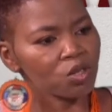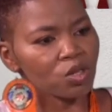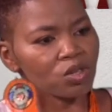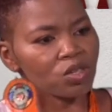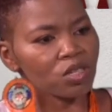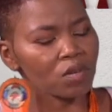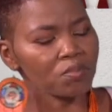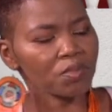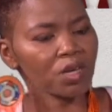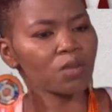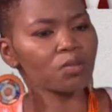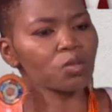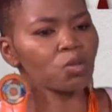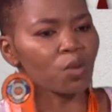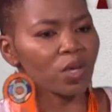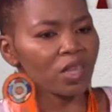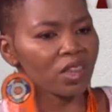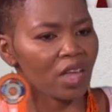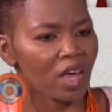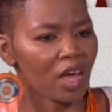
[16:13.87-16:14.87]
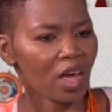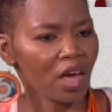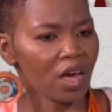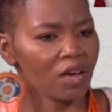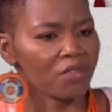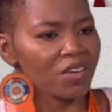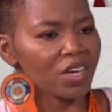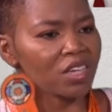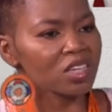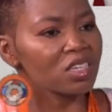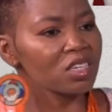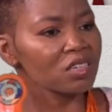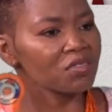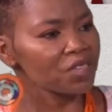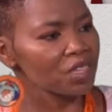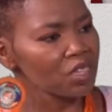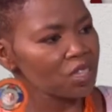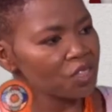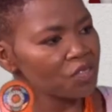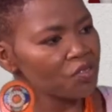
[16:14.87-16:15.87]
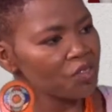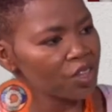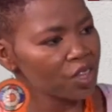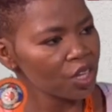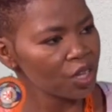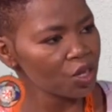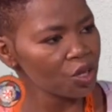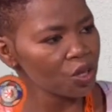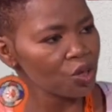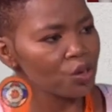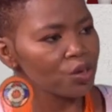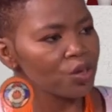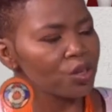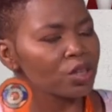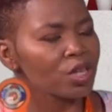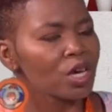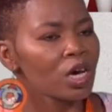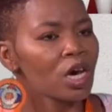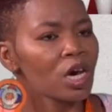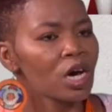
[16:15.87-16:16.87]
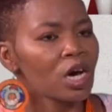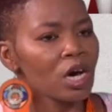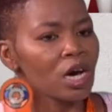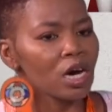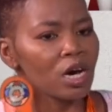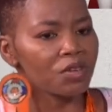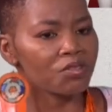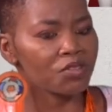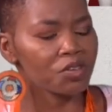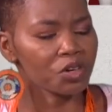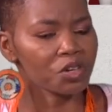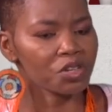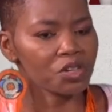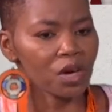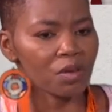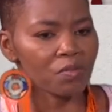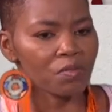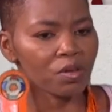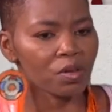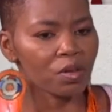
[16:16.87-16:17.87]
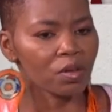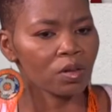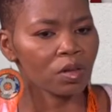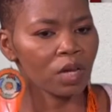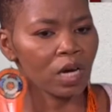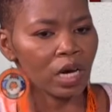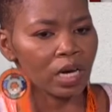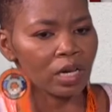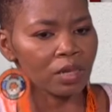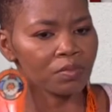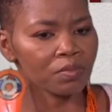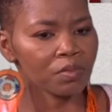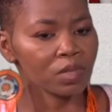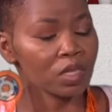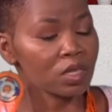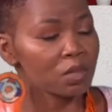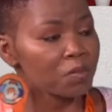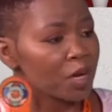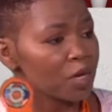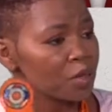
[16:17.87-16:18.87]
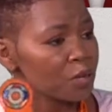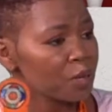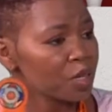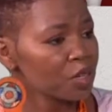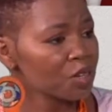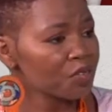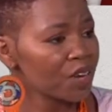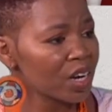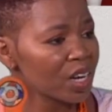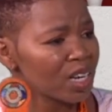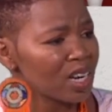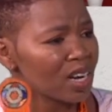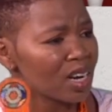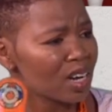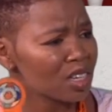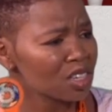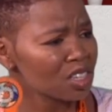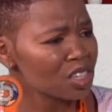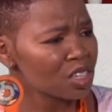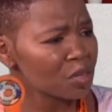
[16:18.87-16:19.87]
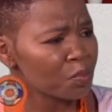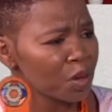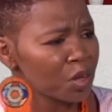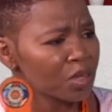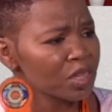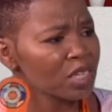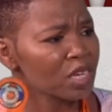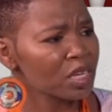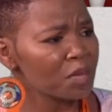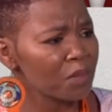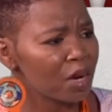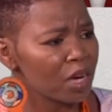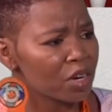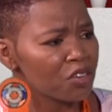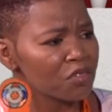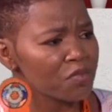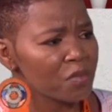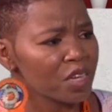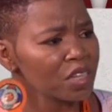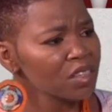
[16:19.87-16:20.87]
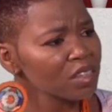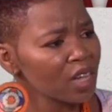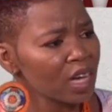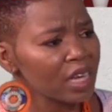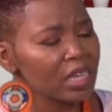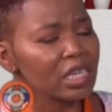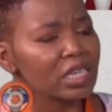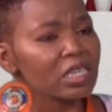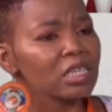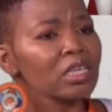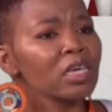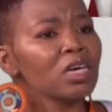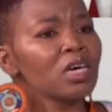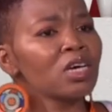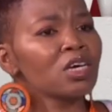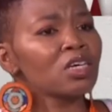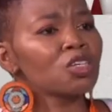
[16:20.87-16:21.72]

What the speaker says: So sometimes when they have activities for the youth, for example, the Department of Agriculture sponsored part of my studies.